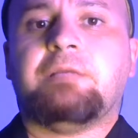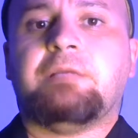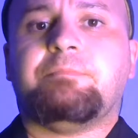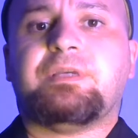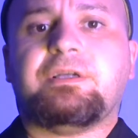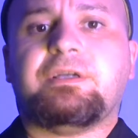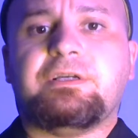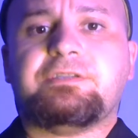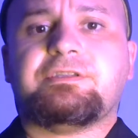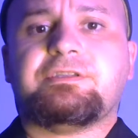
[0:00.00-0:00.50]

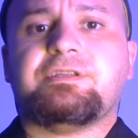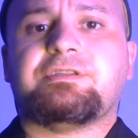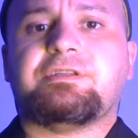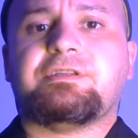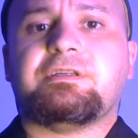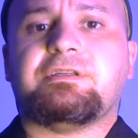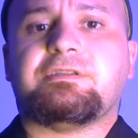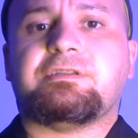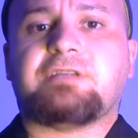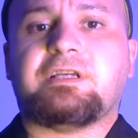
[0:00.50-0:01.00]
Because this
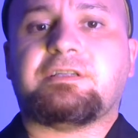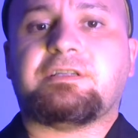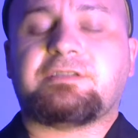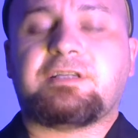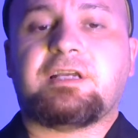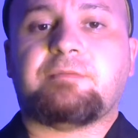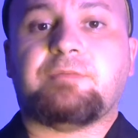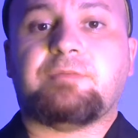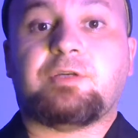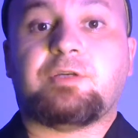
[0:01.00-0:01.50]
is a
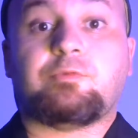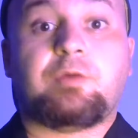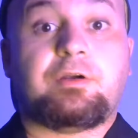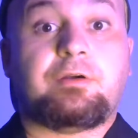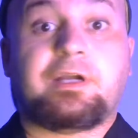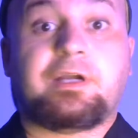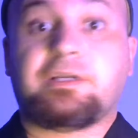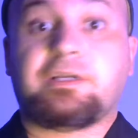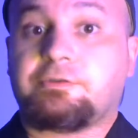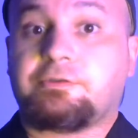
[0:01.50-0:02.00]
segment
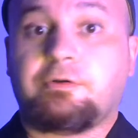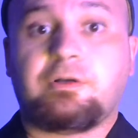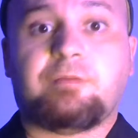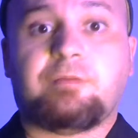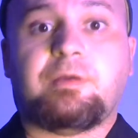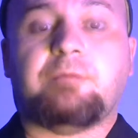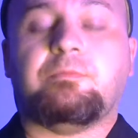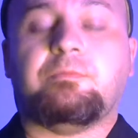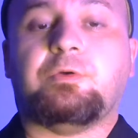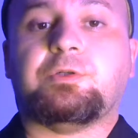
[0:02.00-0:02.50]
where I can
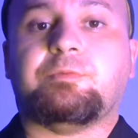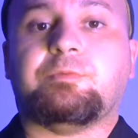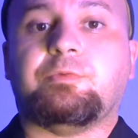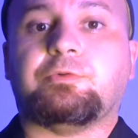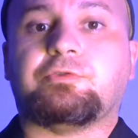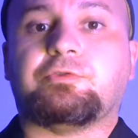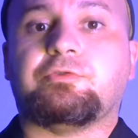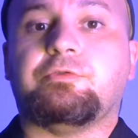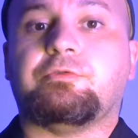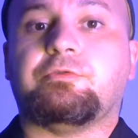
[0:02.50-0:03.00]
talk about
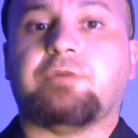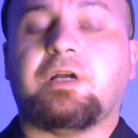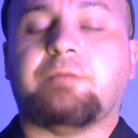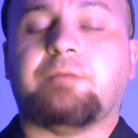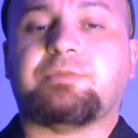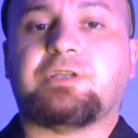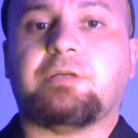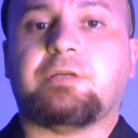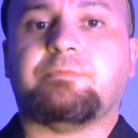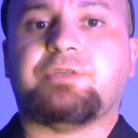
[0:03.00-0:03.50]
multiple true
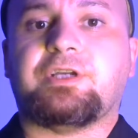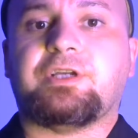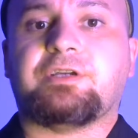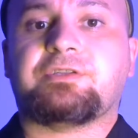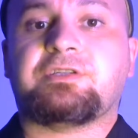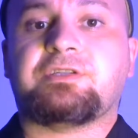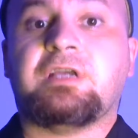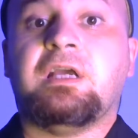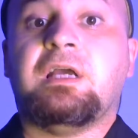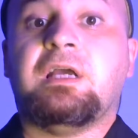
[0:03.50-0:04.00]
crime
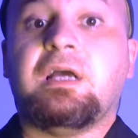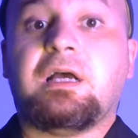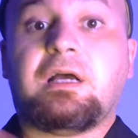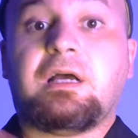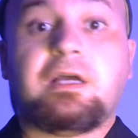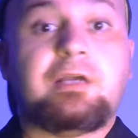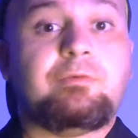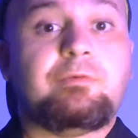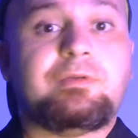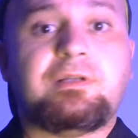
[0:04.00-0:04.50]
subjects,
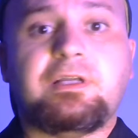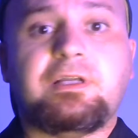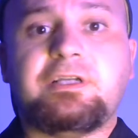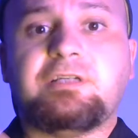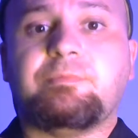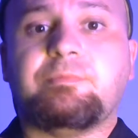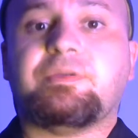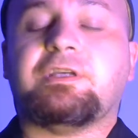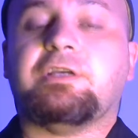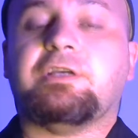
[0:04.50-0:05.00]
I would
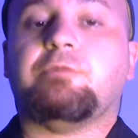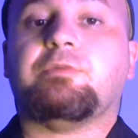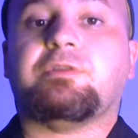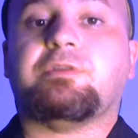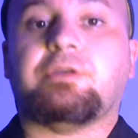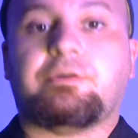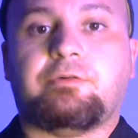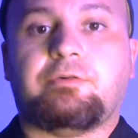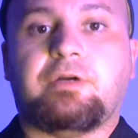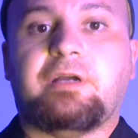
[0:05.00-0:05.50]
like to begin
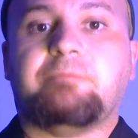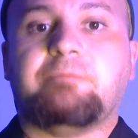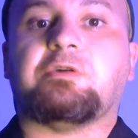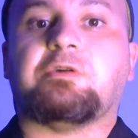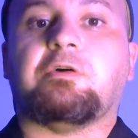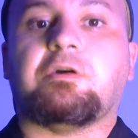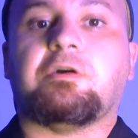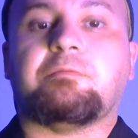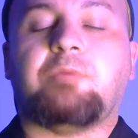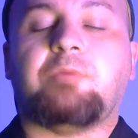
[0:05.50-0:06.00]
with the Crime
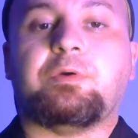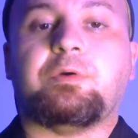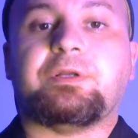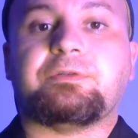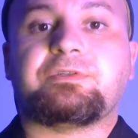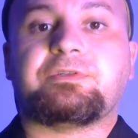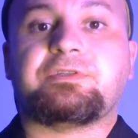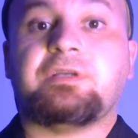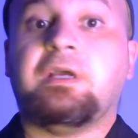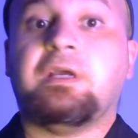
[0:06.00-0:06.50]
Talk
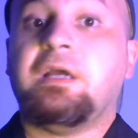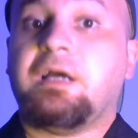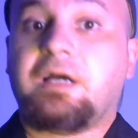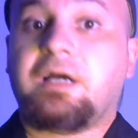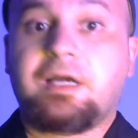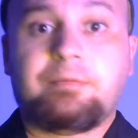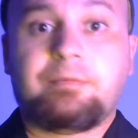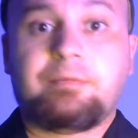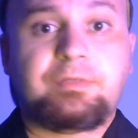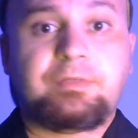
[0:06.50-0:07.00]
points.
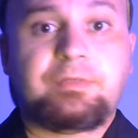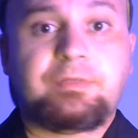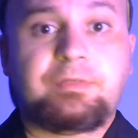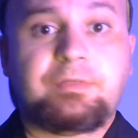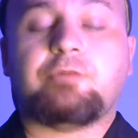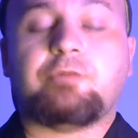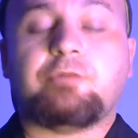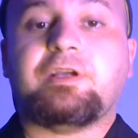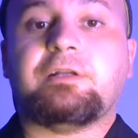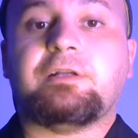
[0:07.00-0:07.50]
I'm a
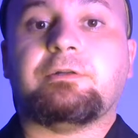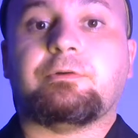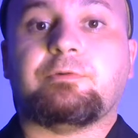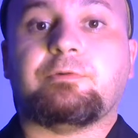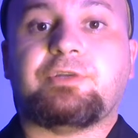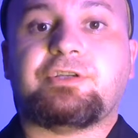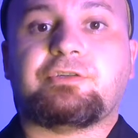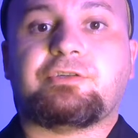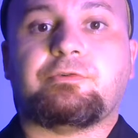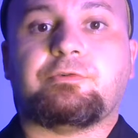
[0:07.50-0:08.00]
daily and
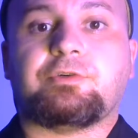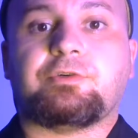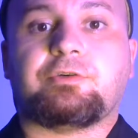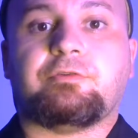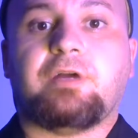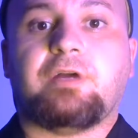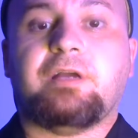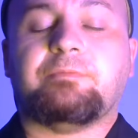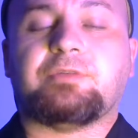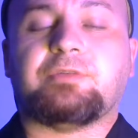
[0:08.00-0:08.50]
regular listener to
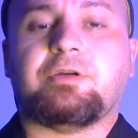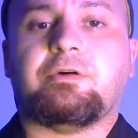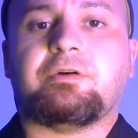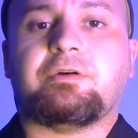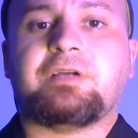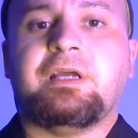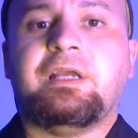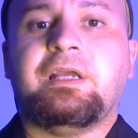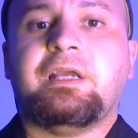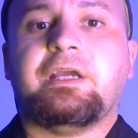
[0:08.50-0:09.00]
Crime
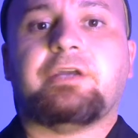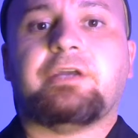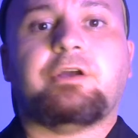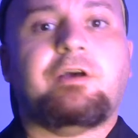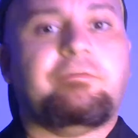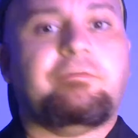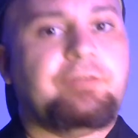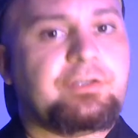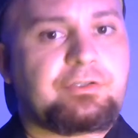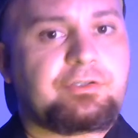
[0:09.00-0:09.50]
Talk, and
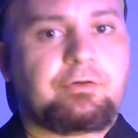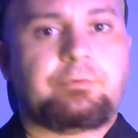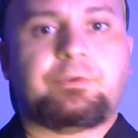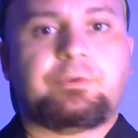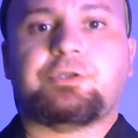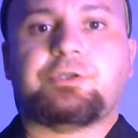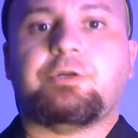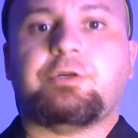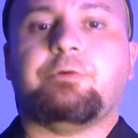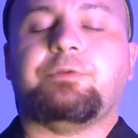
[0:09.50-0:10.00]
I often
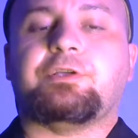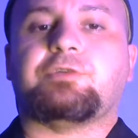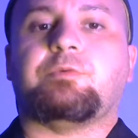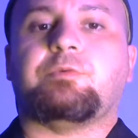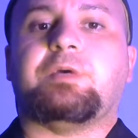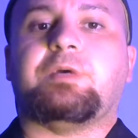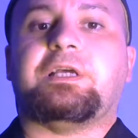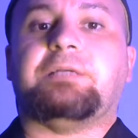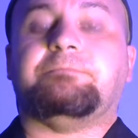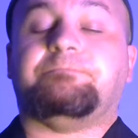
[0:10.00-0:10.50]
start the show
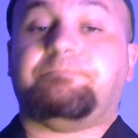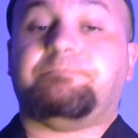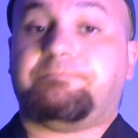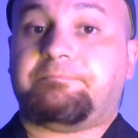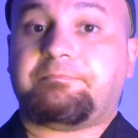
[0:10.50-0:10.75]
this way.